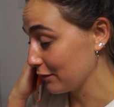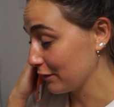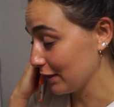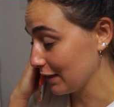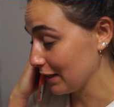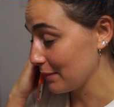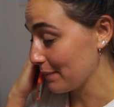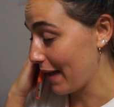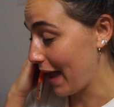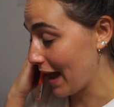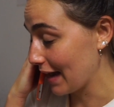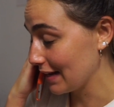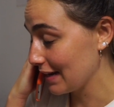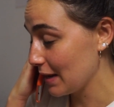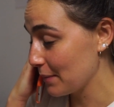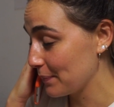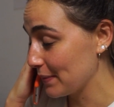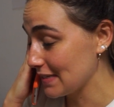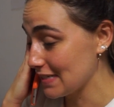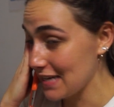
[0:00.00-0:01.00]
really bad at
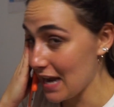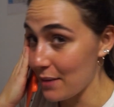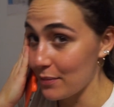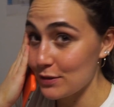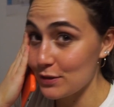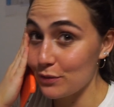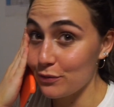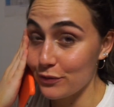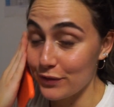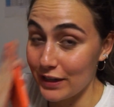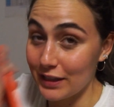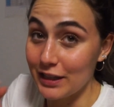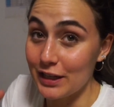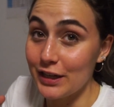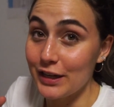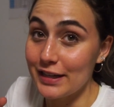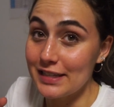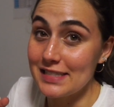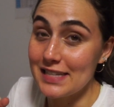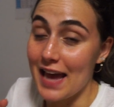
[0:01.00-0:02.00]
it, but today was a really
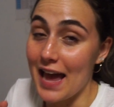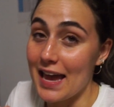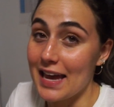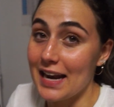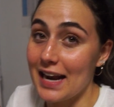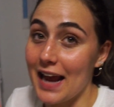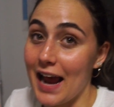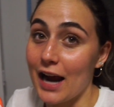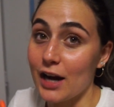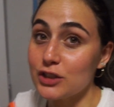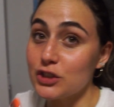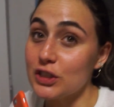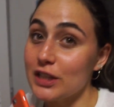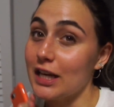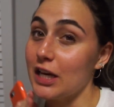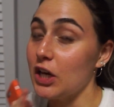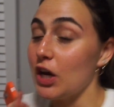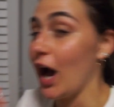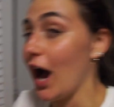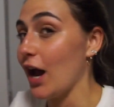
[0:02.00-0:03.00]
good day and I actually
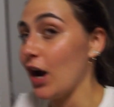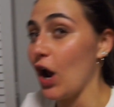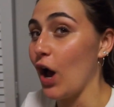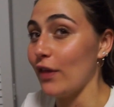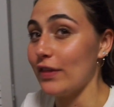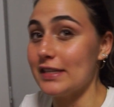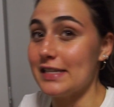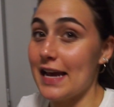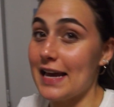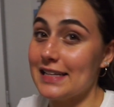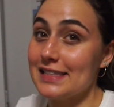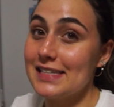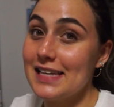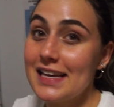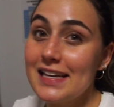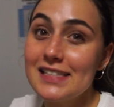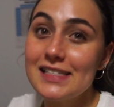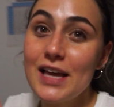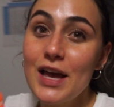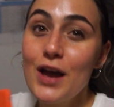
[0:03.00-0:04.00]
like got all the
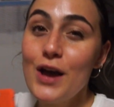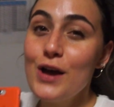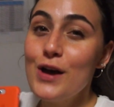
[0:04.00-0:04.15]
dances.